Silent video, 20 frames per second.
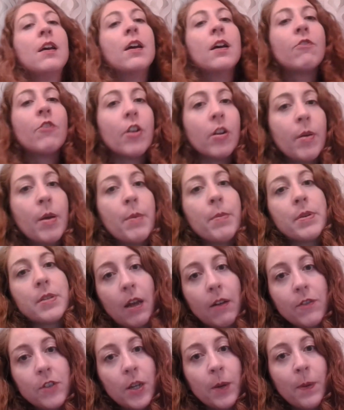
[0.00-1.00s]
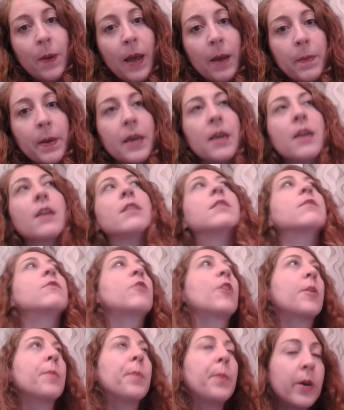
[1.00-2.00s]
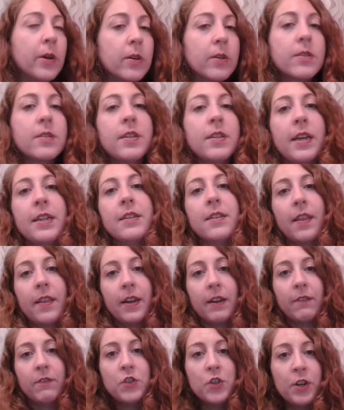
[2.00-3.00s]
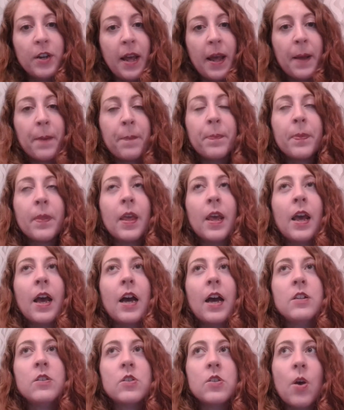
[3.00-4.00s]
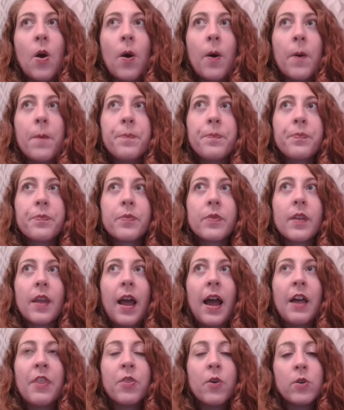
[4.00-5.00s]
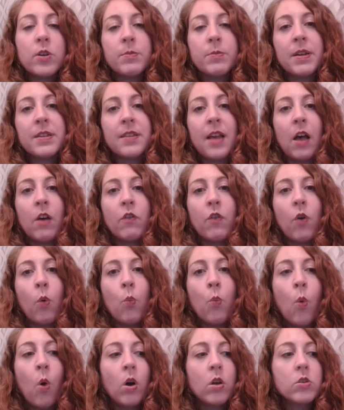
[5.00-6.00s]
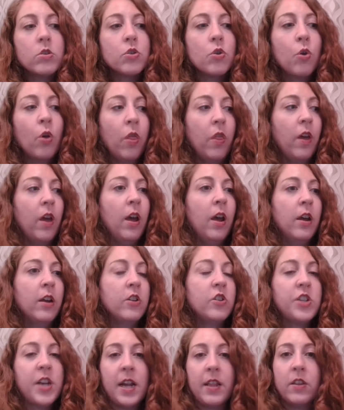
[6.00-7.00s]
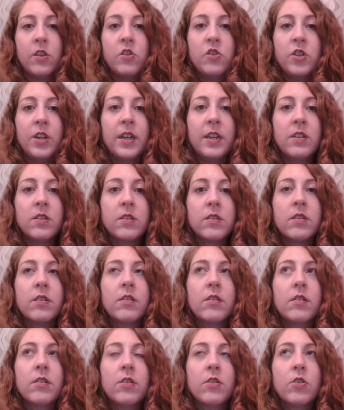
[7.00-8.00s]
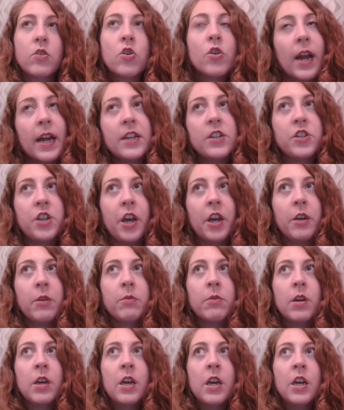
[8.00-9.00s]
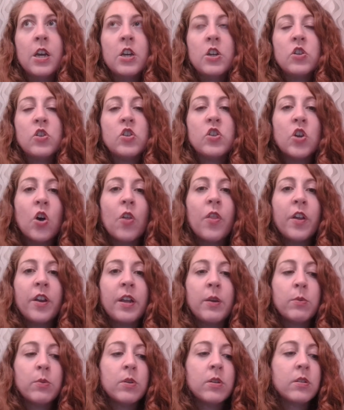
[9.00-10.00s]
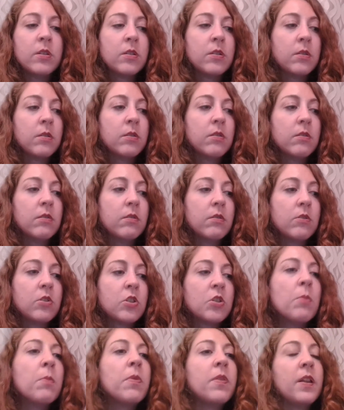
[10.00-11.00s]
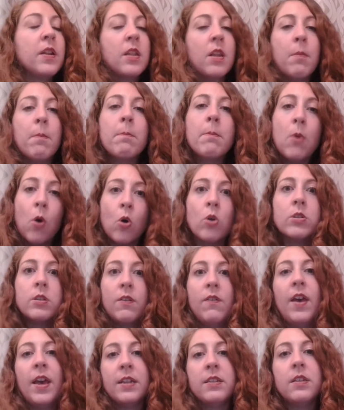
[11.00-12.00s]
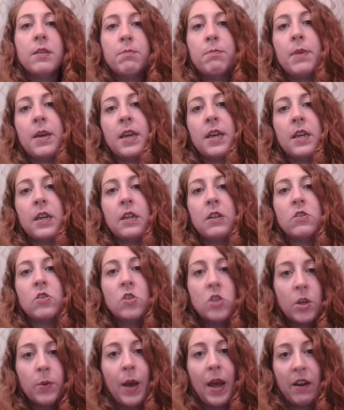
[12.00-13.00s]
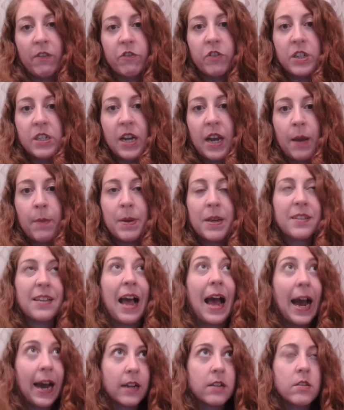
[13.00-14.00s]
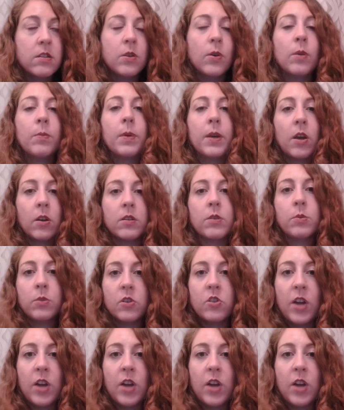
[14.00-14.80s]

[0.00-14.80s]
I've got to make myself do it because I've got to post it and say that I've done it. And so I thought to myself, what other challenges could I do so that it was something that motivated me to do it every day, because I had to do it because it was a